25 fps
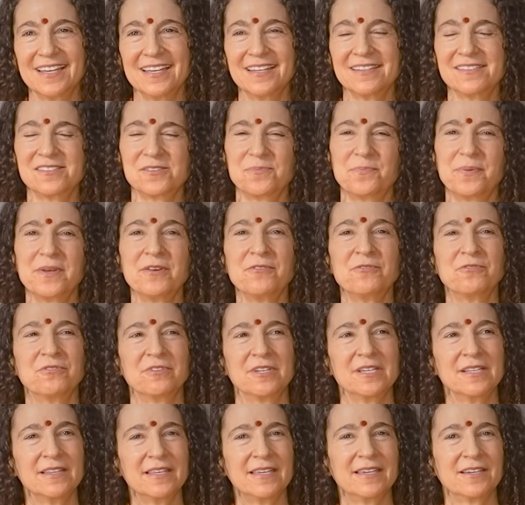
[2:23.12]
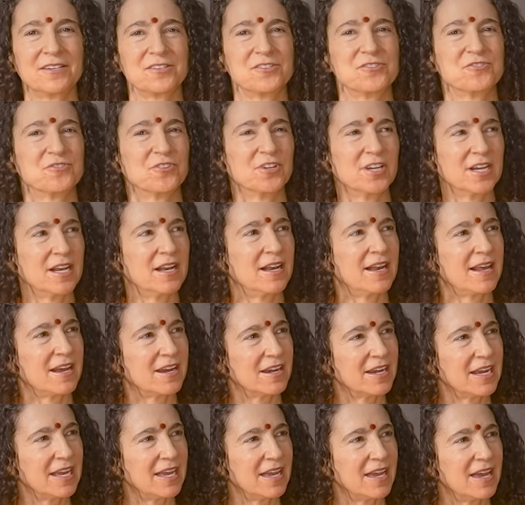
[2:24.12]
It's been really
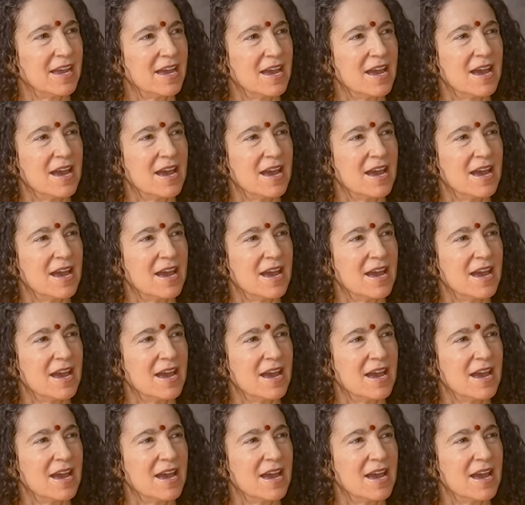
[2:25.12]
extraordinary.